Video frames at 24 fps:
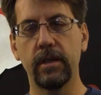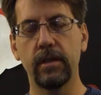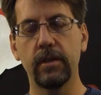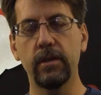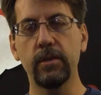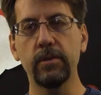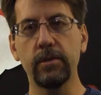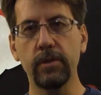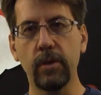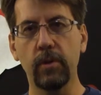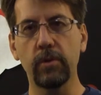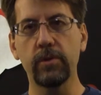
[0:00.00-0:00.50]

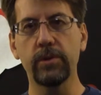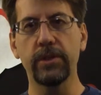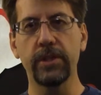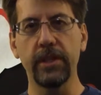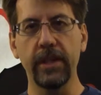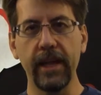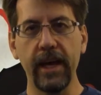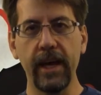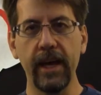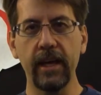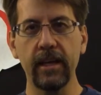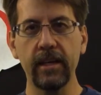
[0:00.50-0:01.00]
Who Told You
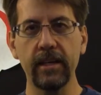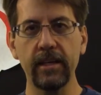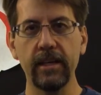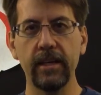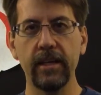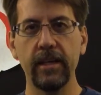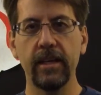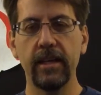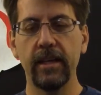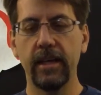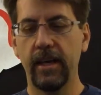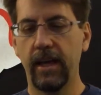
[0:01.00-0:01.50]
That?
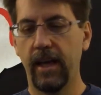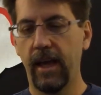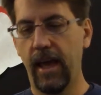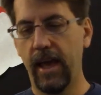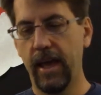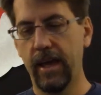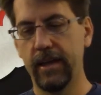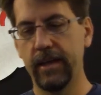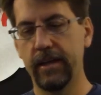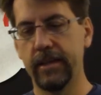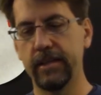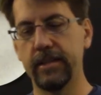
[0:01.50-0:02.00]

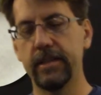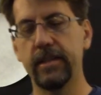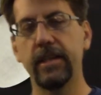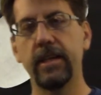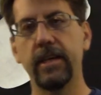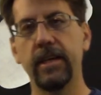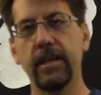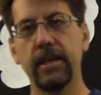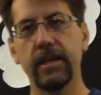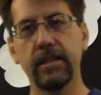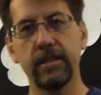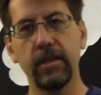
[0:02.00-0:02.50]
And
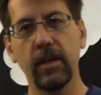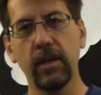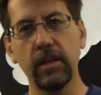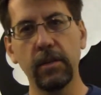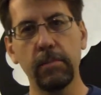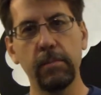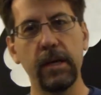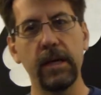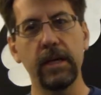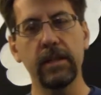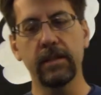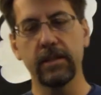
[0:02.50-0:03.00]
it's all
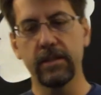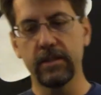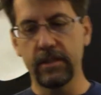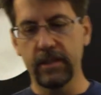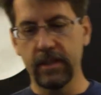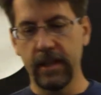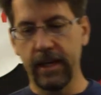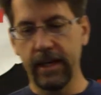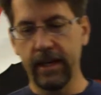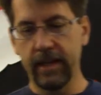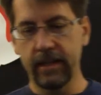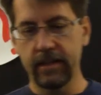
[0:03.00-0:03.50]
about the
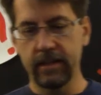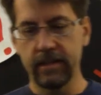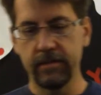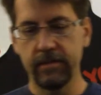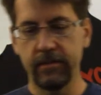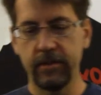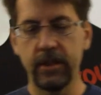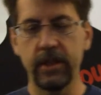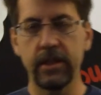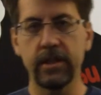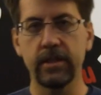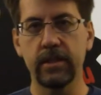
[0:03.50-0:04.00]
sayings
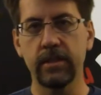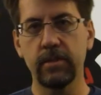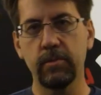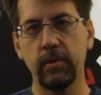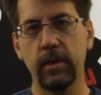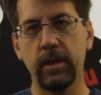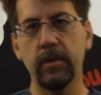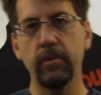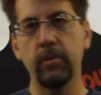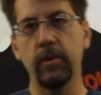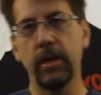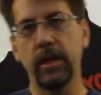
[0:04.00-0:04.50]
of Jesus.
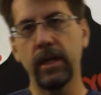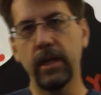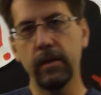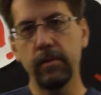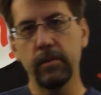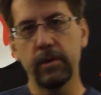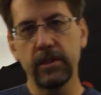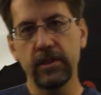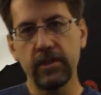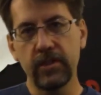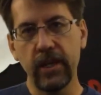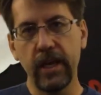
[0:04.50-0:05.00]
When he
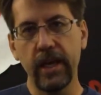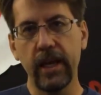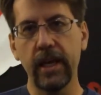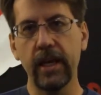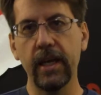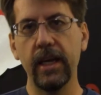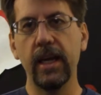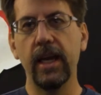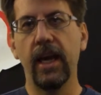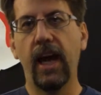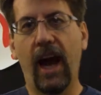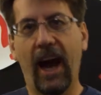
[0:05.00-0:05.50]
would
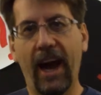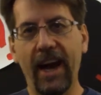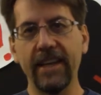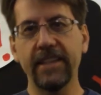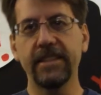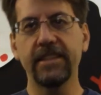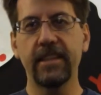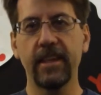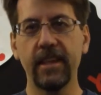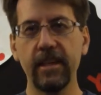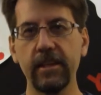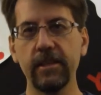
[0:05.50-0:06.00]
say, I
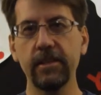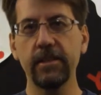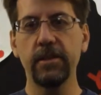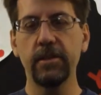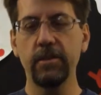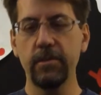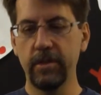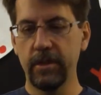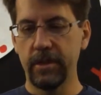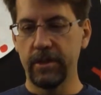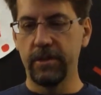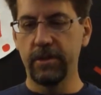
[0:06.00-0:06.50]
tell
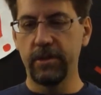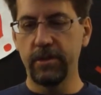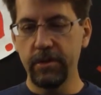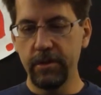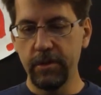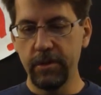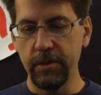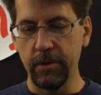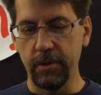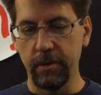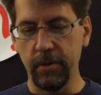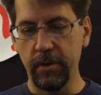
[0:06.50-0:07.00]
you the
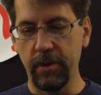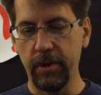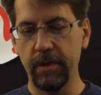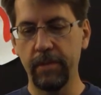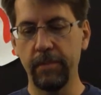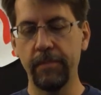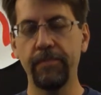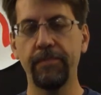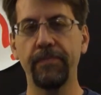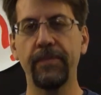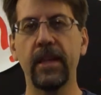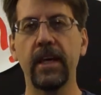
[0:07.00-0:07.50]
truth,
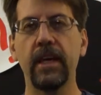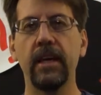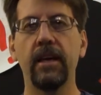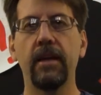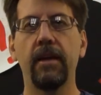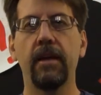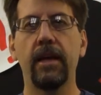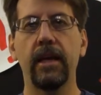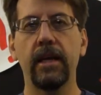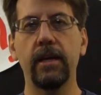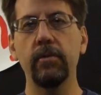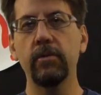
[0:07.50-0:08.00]

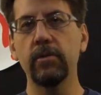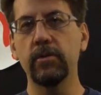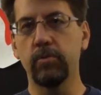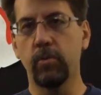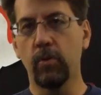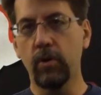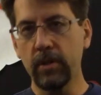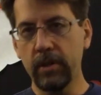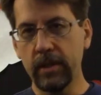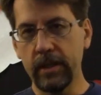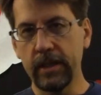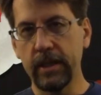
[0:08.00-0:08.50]
he was
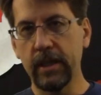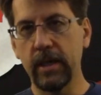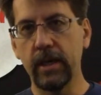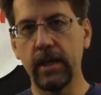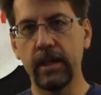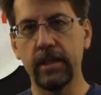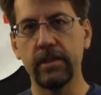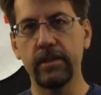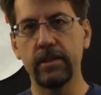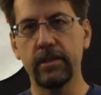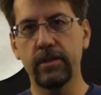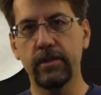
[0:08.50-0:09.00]
working
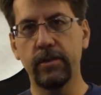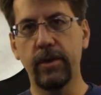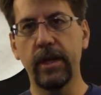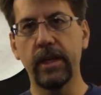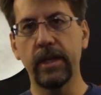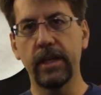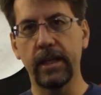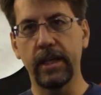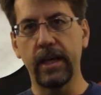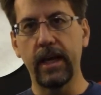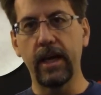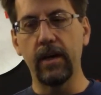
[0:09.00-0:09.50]
on
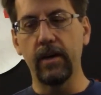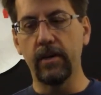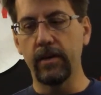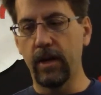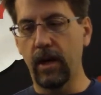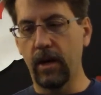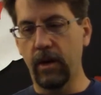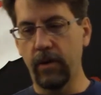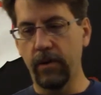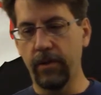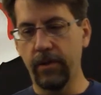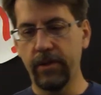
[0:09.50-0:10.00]
straightening out
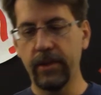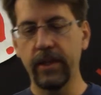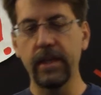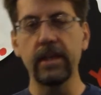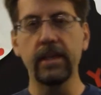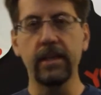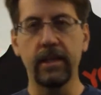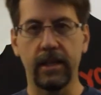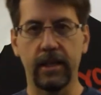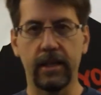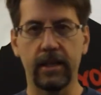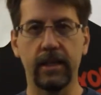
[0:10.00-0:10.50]
our
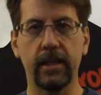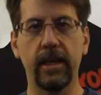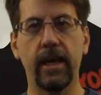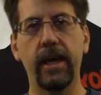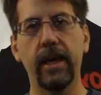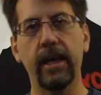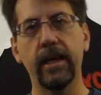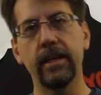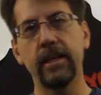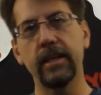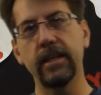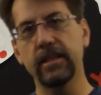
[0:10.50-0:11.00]
thinking.
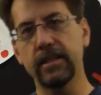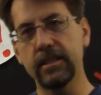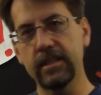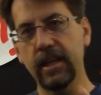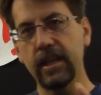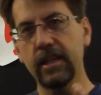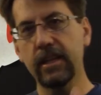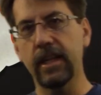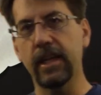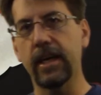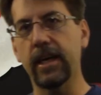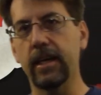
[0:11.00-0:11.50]
And he
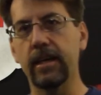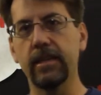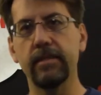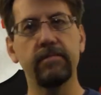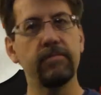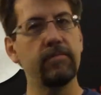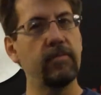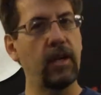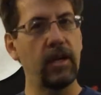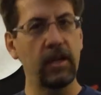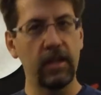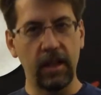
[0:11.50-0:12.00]
said that
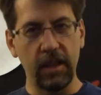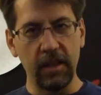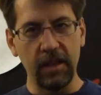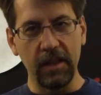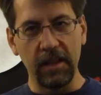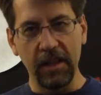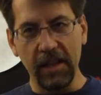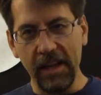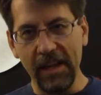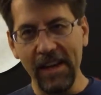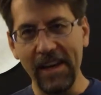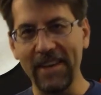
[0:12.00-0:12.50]
a
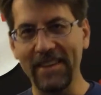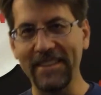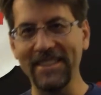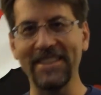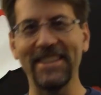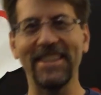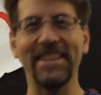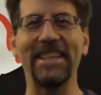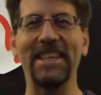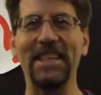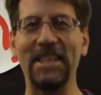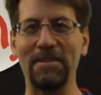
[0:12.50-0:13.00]
lot of
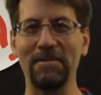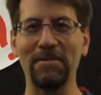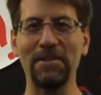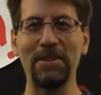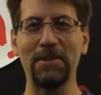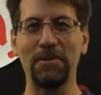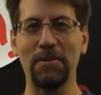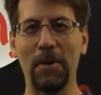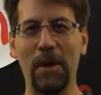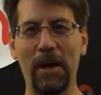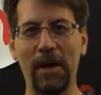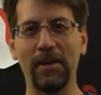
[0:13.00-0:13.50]
times
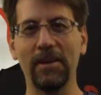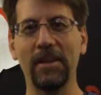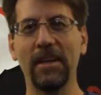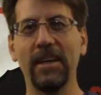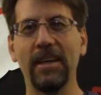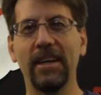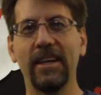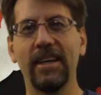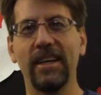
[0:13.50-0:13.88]
throughout